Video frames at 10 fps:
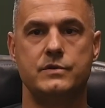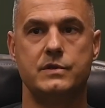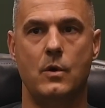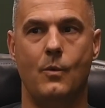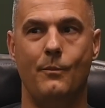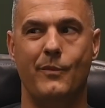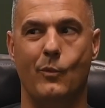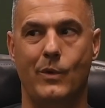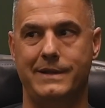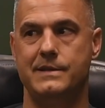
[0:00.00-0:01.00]
So
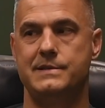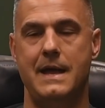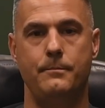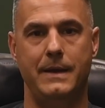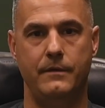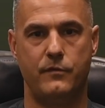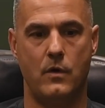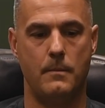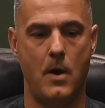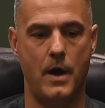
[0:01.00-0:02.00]
what does that mean for
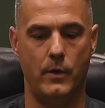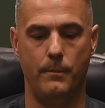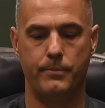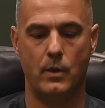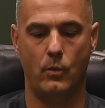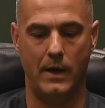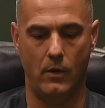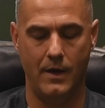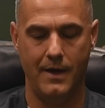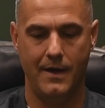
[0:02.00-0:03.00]
our model?
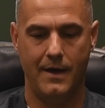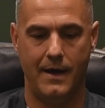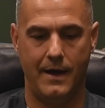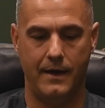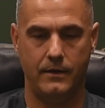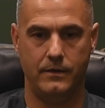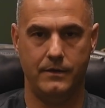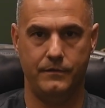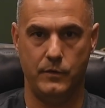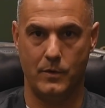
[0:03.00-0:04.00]
Well,
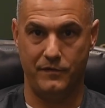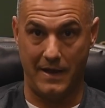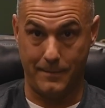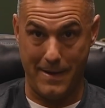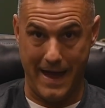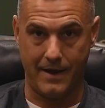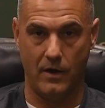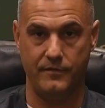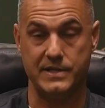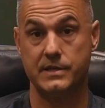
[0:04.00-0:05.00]
if you reflect back,
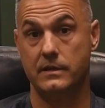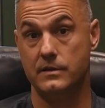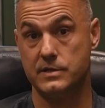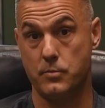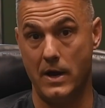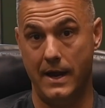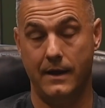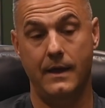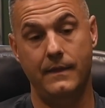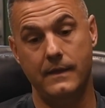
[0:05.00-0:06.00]
obviously, to the
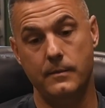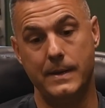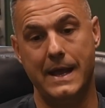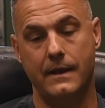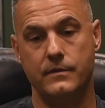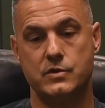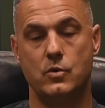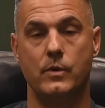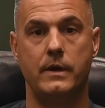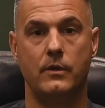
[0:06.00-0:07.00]
spring and then the beginning of the
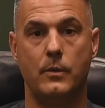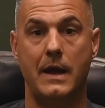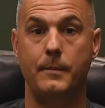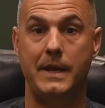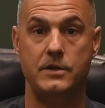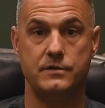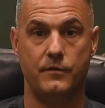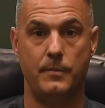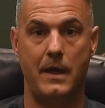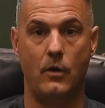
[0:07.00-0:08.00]
school year, the recommendation
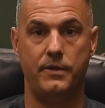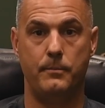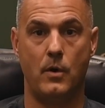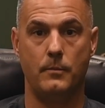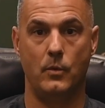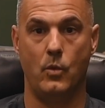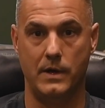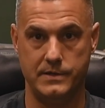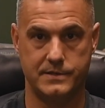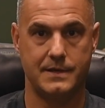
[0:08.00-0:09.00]
from the health department
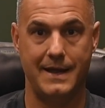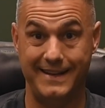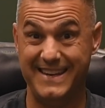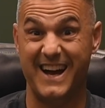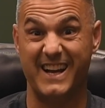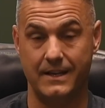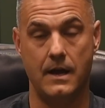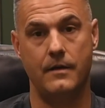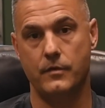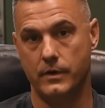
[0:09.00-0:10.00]
was kind of duck and
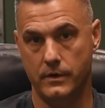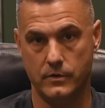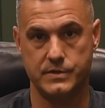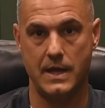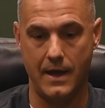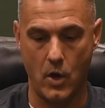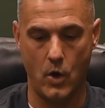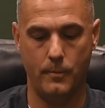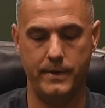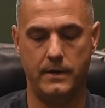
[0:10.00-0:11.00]
cover, stay
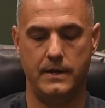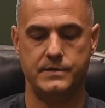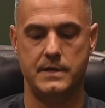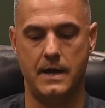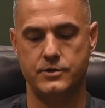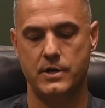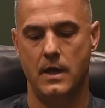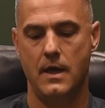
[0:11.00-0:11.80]
home and such.